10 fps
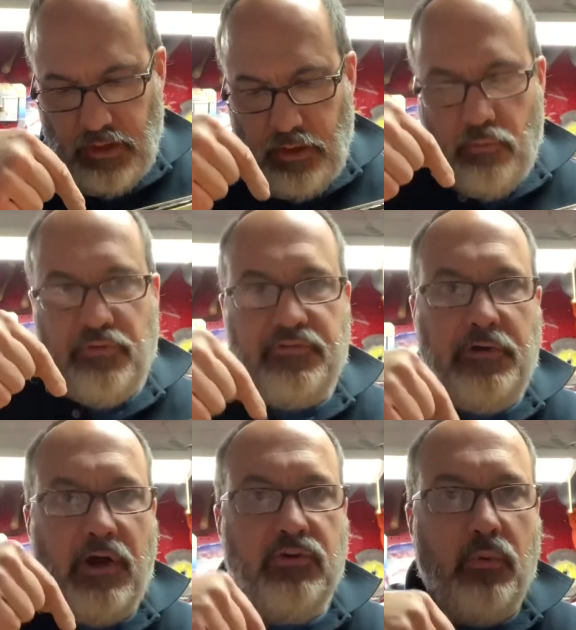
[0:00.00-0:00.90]
was
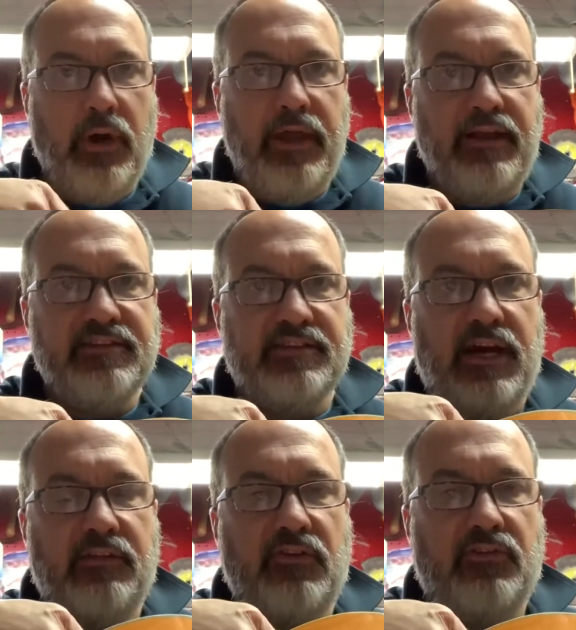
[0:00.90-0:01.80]
tucked away
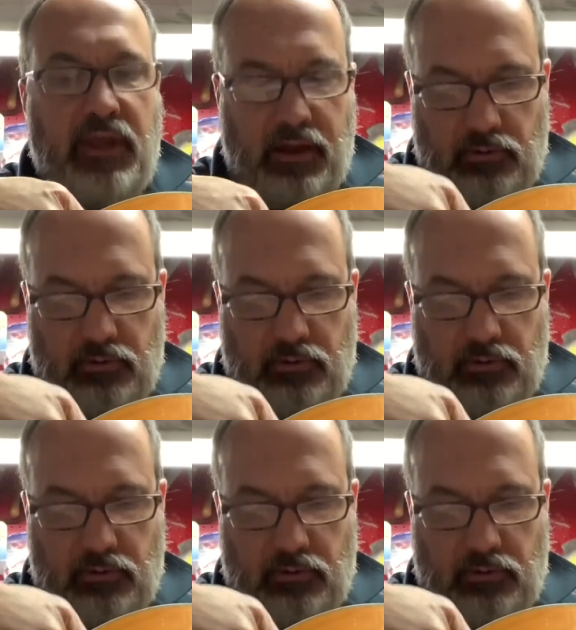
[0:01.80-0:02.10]
inside the sound